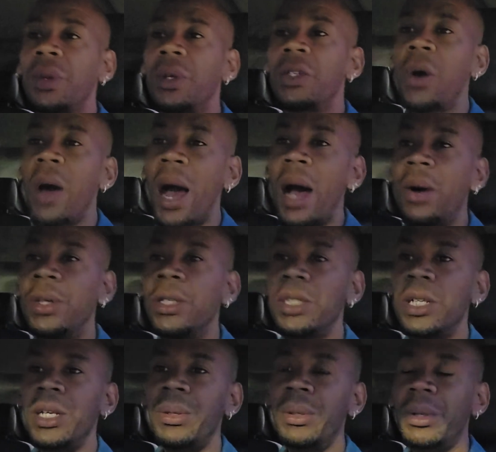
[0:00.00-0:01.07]
So how
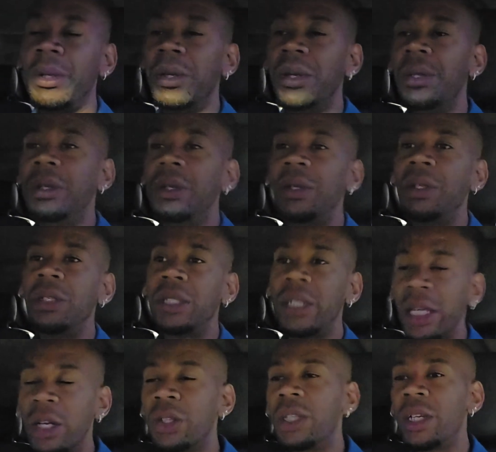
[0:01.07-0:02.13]
is it
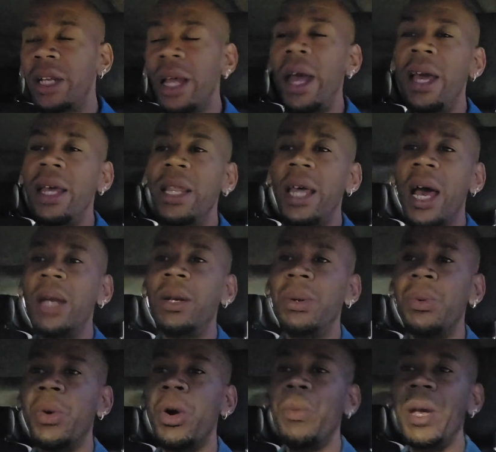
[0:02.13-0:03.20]
still today that
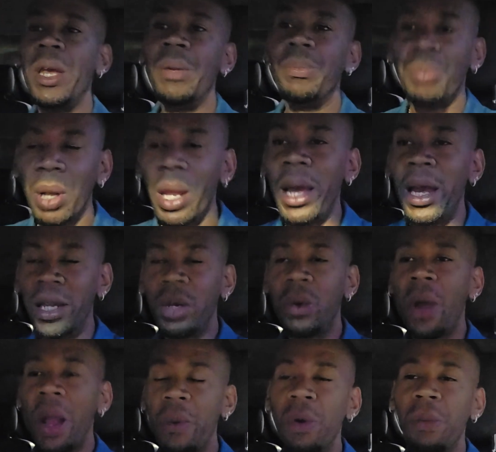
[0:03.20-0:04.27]
we're being played the
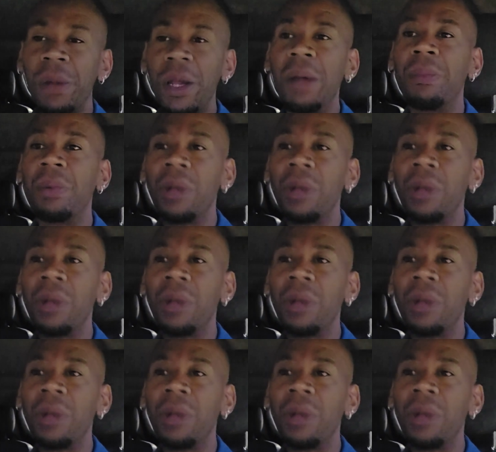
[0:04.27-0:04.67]
way we're being